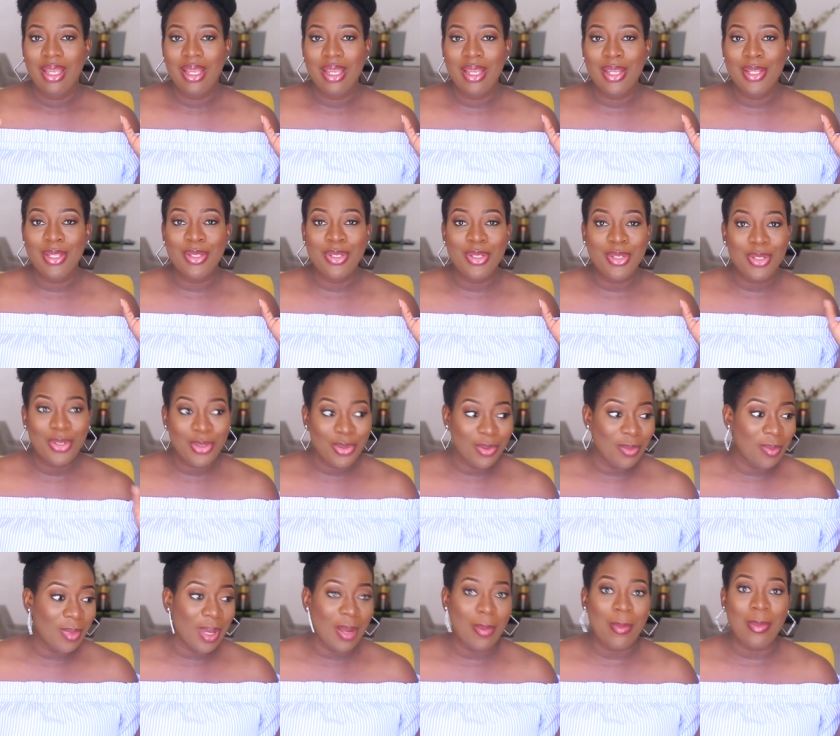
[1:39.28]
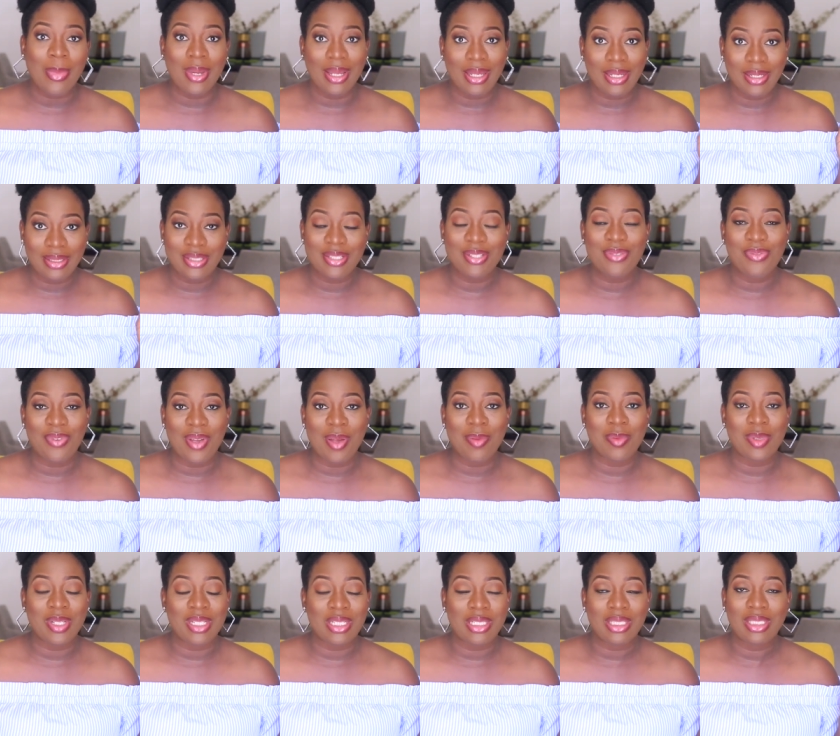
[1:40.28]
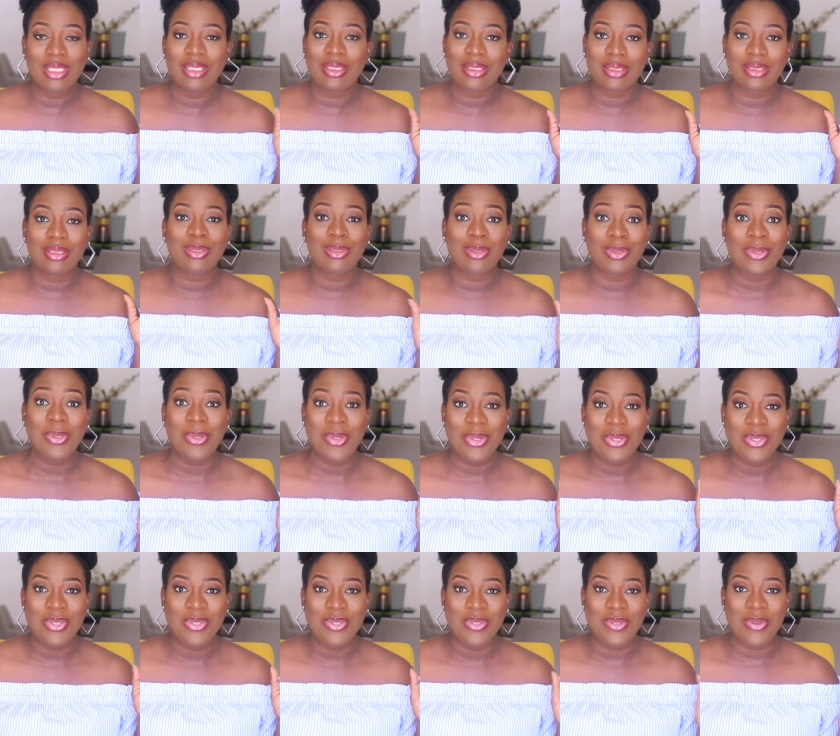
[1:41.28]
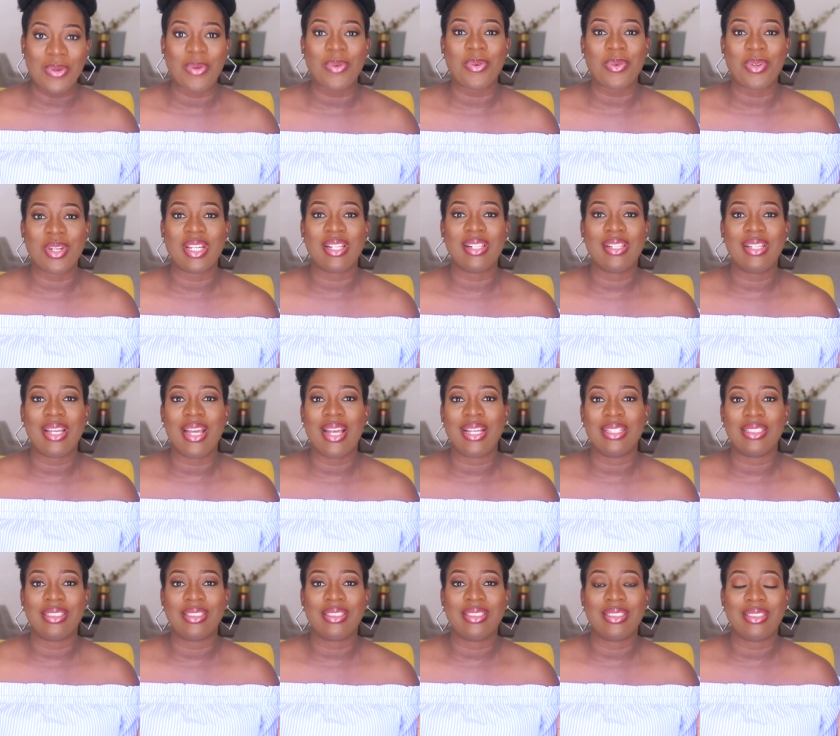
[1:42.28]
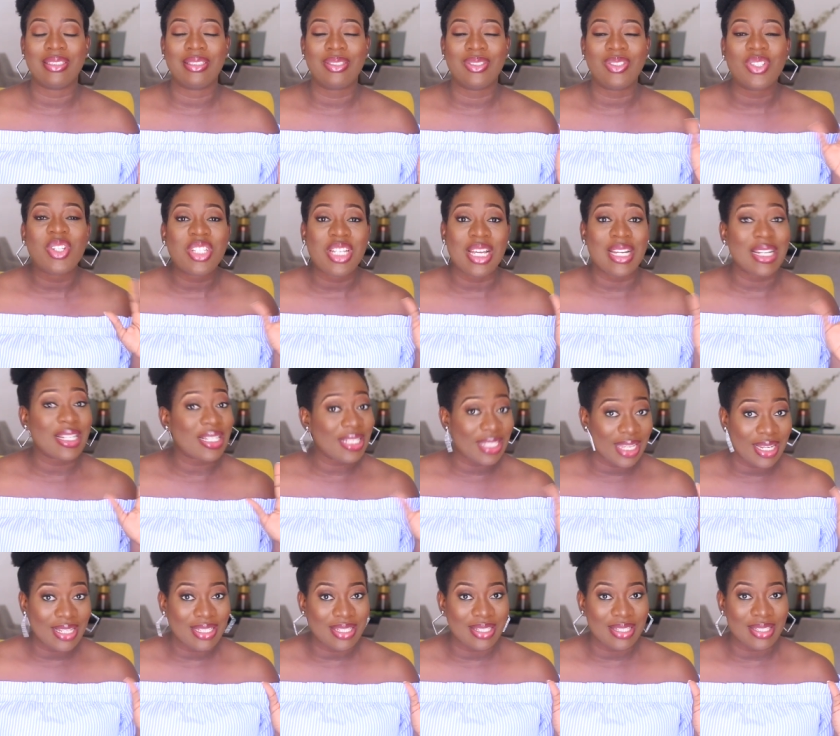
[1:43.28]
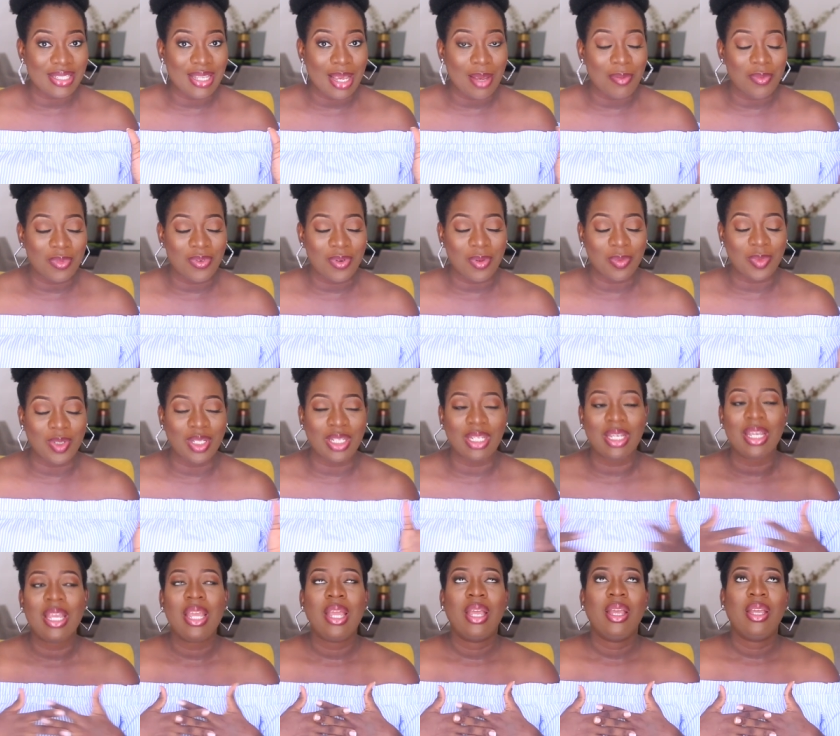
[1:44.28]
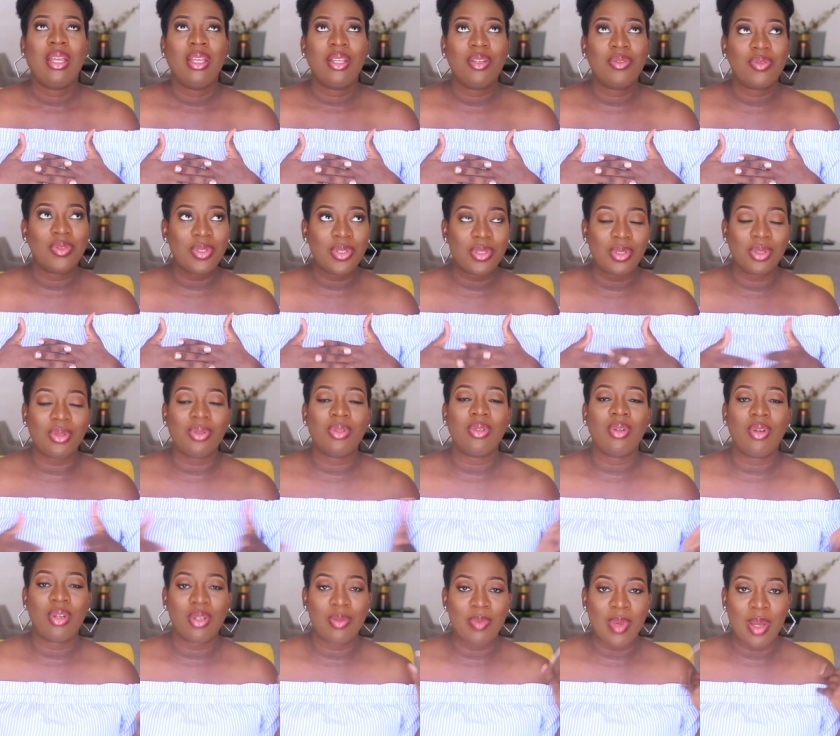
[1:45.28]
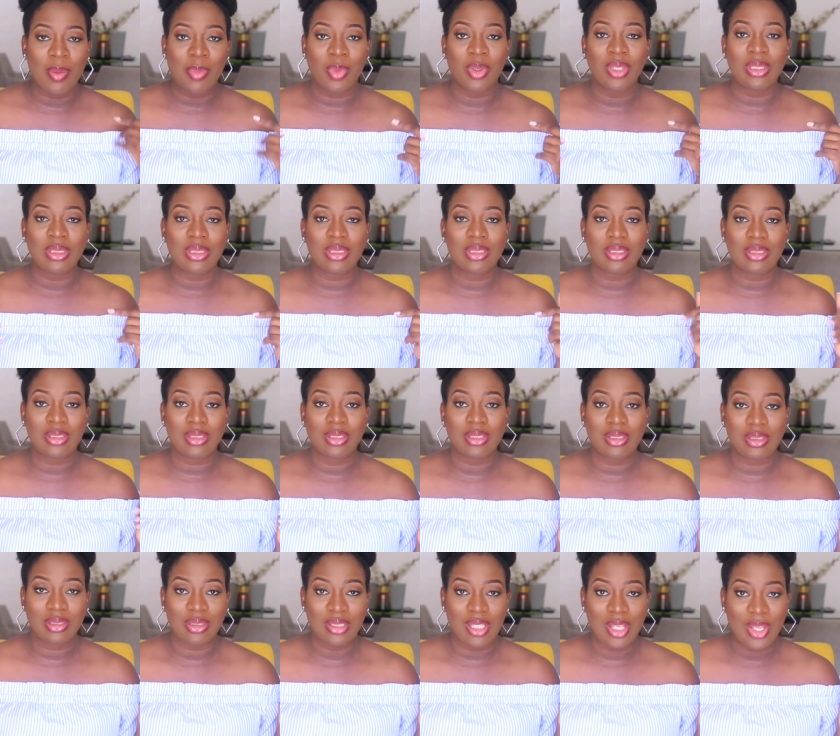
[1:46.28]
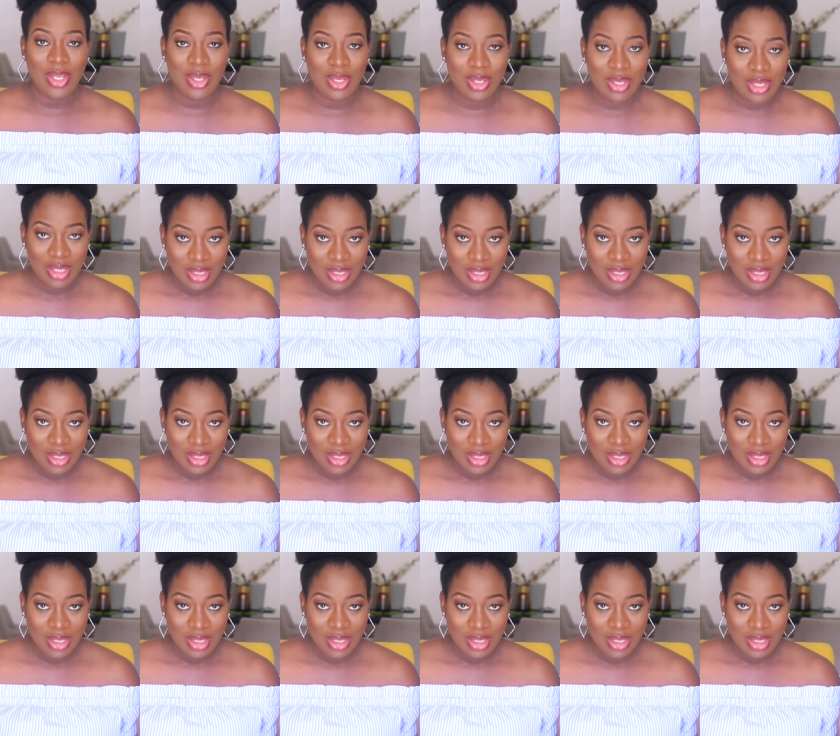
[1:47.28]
a new member in this family. It is so surreal, and it is such an exciting time for me, even though on my body it is